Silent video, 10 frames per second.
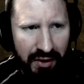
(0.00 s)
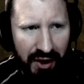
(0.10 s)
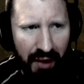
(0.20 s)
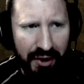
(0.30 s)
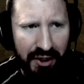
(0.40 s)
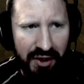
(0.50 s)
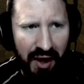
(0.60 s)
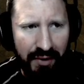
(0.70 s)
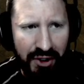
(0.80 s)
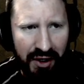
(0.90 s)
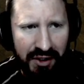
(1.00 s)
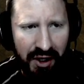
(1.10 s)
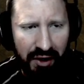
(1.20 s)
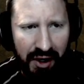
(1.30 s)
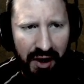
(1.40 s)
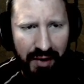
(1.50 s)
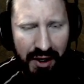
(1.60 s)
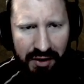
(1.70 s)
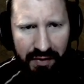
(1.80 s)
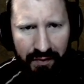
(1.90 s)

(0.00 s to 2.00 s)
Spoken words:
Double this damage against healthy enemies.